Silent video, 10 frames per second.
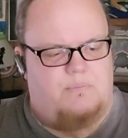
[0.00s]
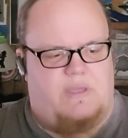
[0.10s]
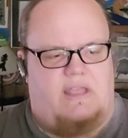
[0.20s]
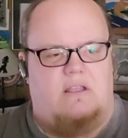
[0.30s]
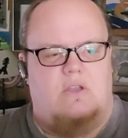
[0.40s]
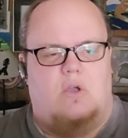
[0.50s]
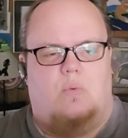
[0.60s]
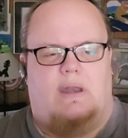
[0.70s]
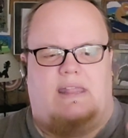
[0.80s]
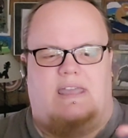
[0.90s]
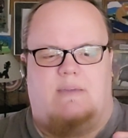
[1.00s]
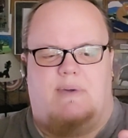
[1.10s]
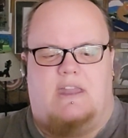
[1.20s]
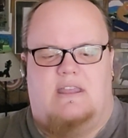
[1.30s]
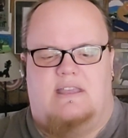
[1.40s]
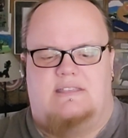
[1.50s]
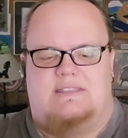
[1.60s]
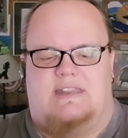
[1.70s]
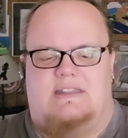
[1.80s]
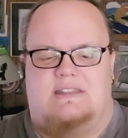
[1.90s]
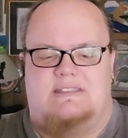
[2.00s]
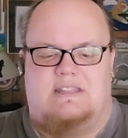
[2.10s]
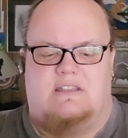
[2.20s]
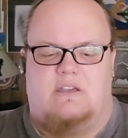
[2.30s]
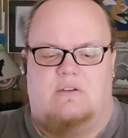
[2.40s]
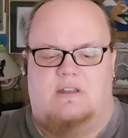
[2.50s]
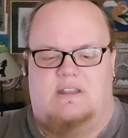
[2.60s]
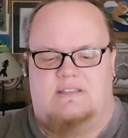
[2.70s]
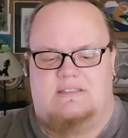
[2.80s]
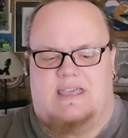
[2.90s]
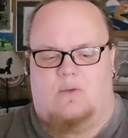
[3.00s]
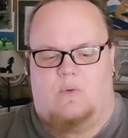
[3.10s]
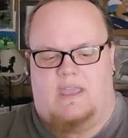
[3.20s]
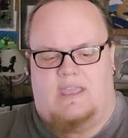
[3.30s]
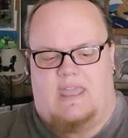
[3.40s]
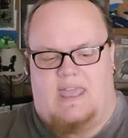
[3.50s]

but What I like about it is that it is silicone, it is lightweight,